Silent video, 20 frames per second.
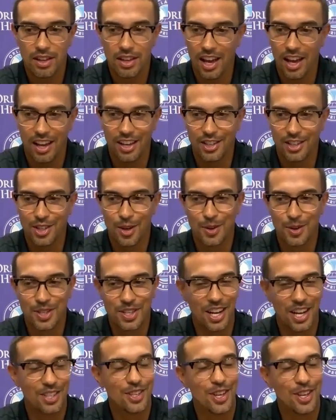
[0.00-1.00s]
Yeah, it's always
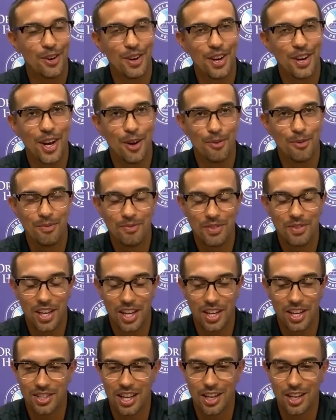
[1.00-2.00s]
nice going home.
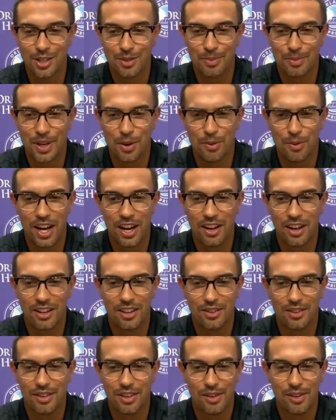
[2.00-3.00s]
Like you said, it's been a
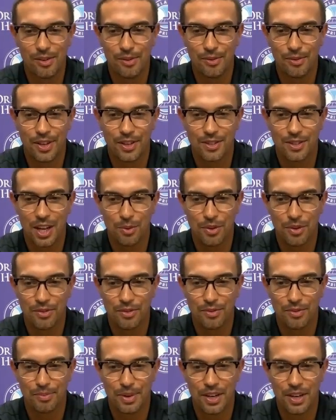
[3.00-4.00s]
while. It feels like we've
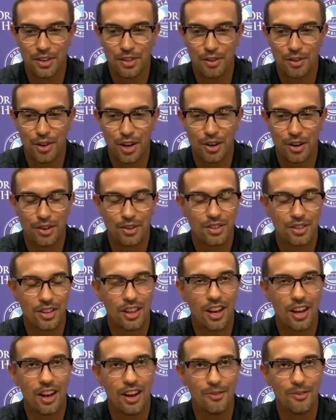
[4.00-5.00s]
been on the road a
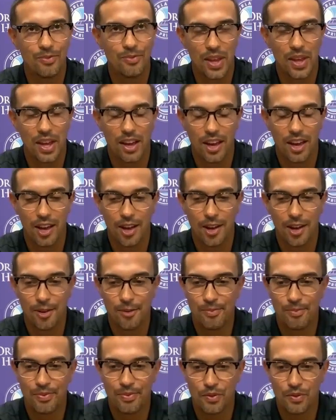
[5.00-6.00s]
lot
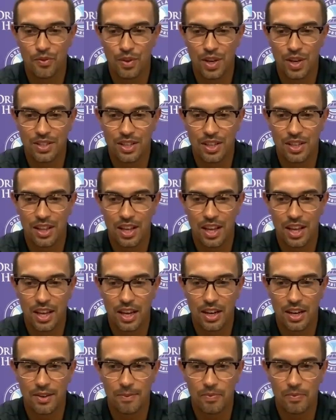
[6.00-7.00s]
recently,
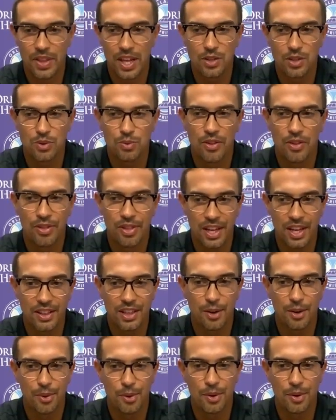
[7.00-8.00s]
and that's one thing
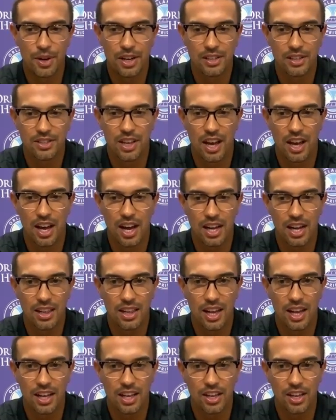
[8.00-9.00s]
that we wanted to
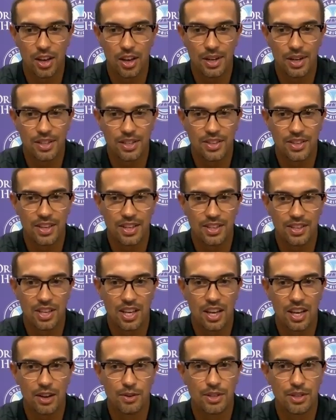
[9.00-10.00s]
highlight going into this
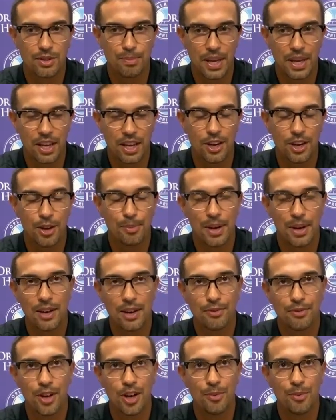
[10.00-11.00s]
year is picking up
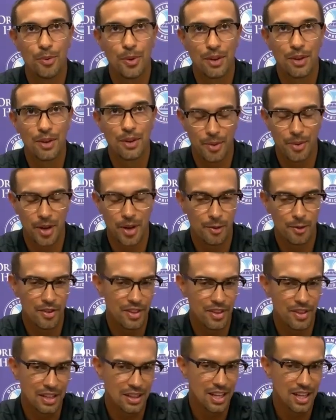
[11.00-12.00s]
our form away from home. I
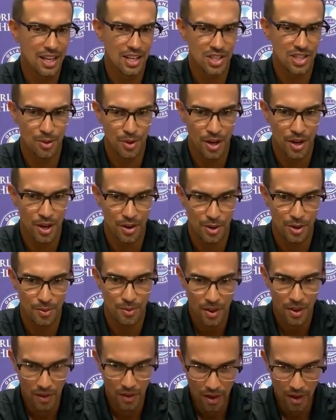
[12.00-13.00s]
think last year we only